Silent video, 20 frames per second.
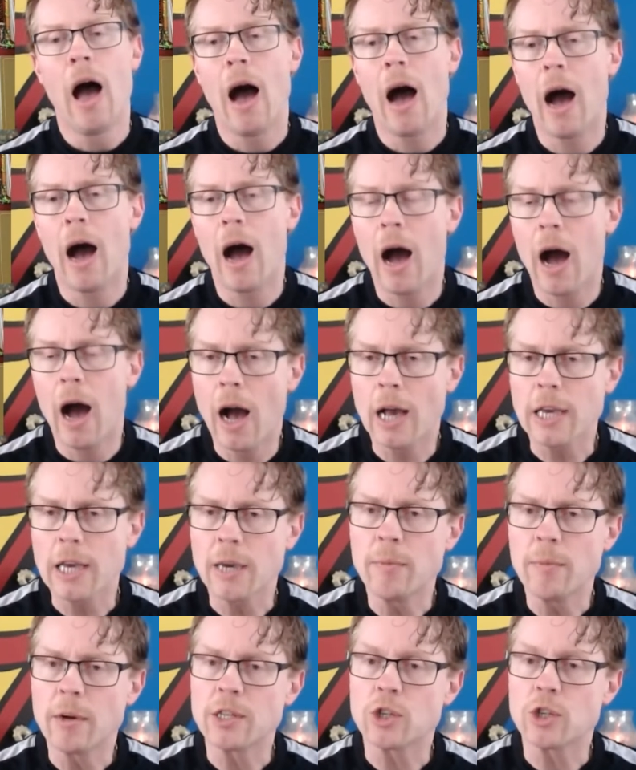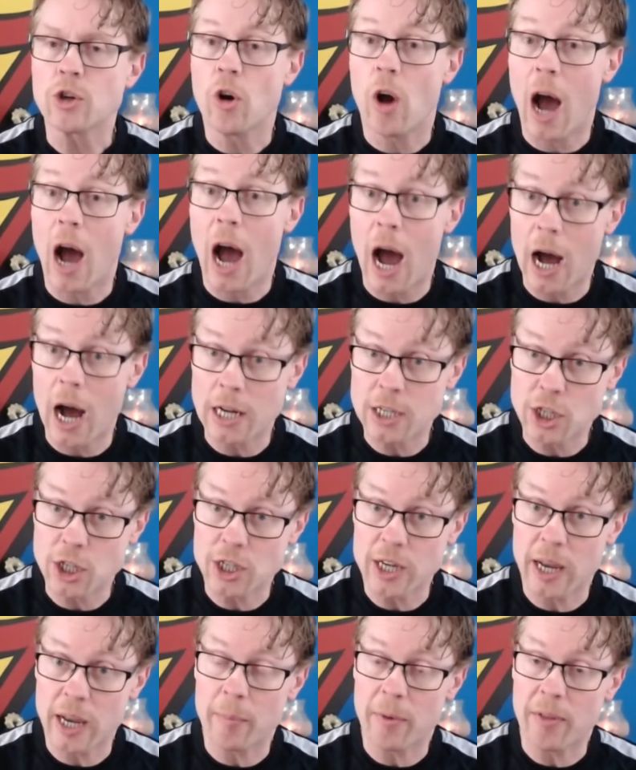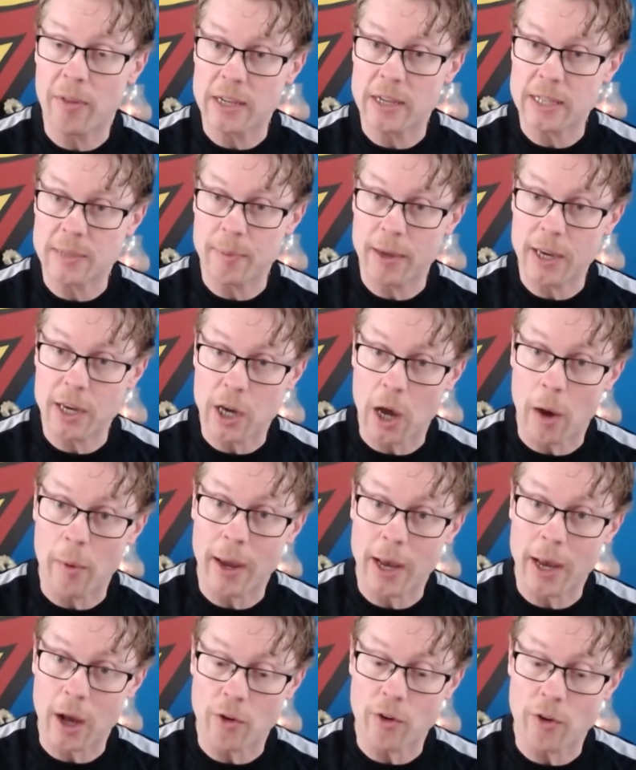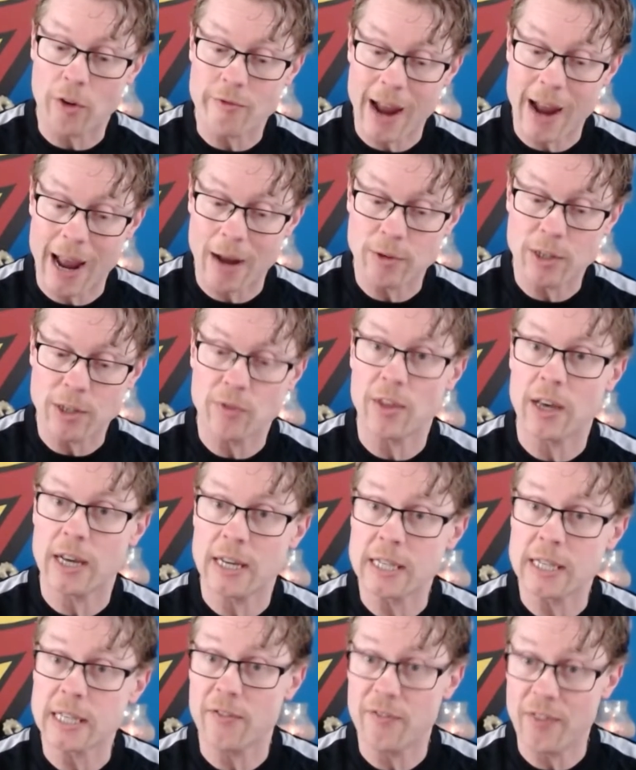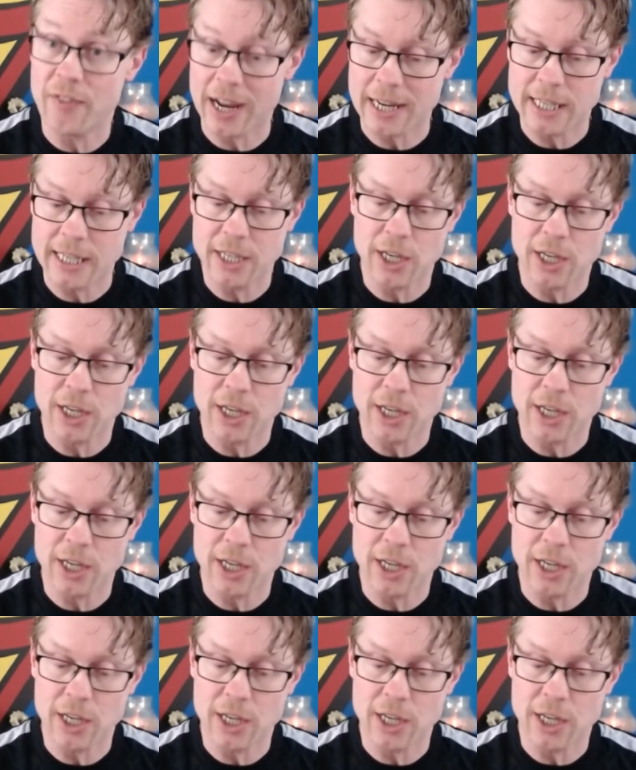argument or hardship that's been going on around you that has affected you.